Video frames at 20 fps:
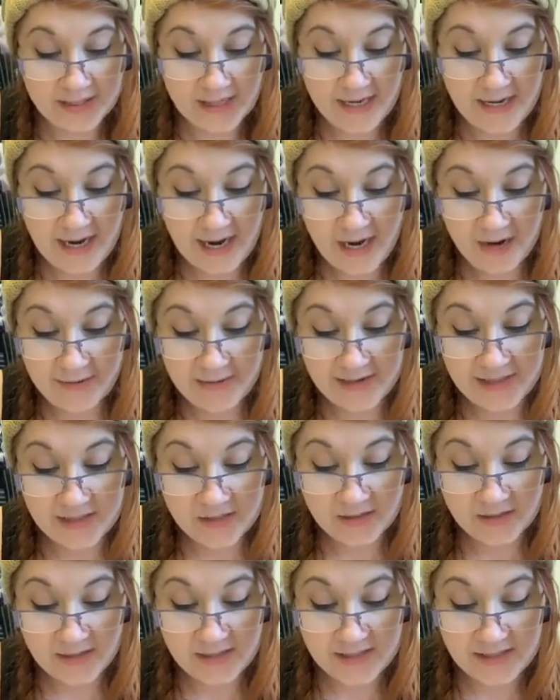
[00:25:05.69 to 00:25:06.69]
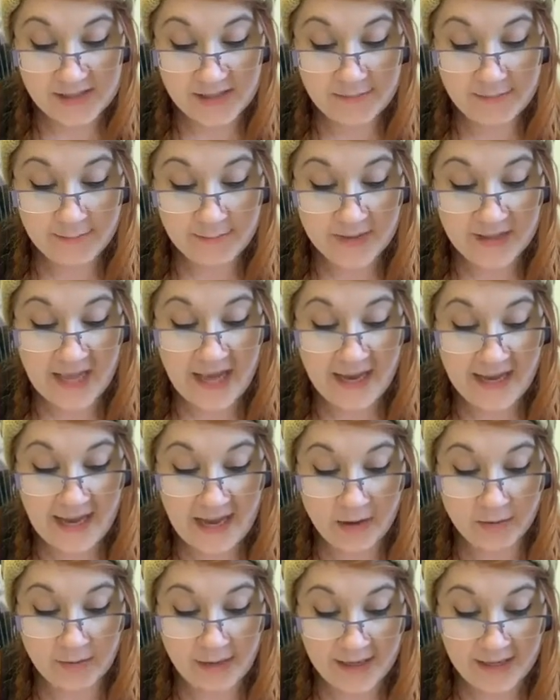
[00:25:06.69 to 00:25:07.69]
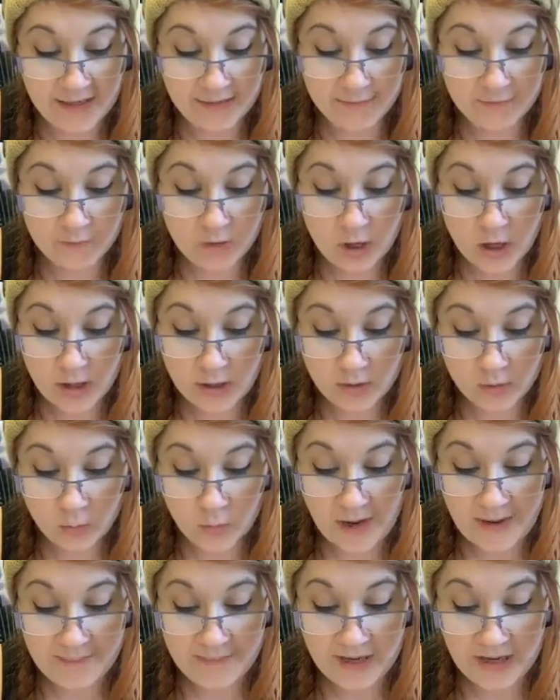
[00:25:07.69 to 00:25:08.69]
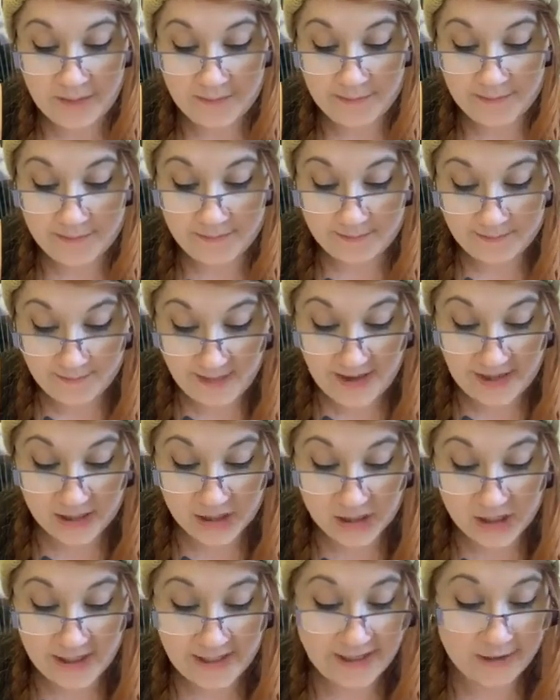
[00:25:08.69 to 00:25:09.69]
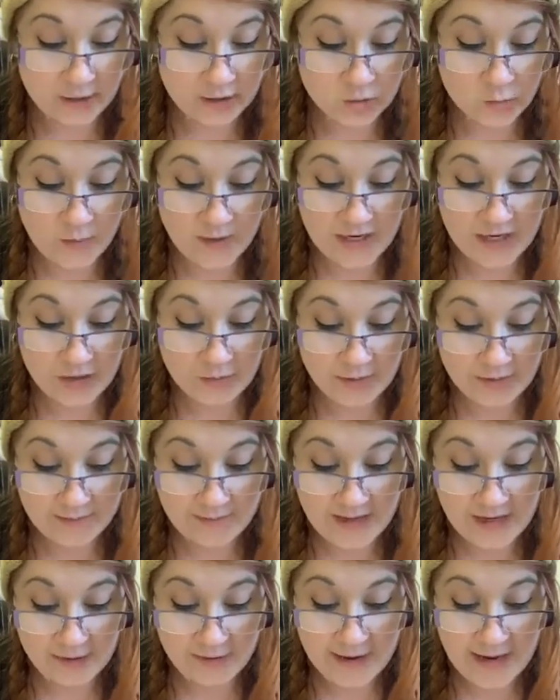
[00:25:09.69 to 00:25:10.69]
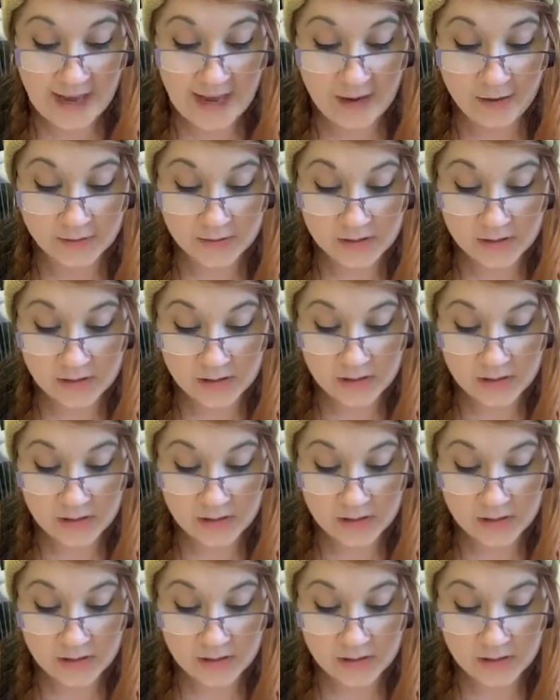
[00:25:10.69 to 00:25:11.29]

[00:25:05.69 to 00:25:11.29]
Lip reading: and Harry saw the dim black outline of Ron wiping a patch clean on the window and peering out.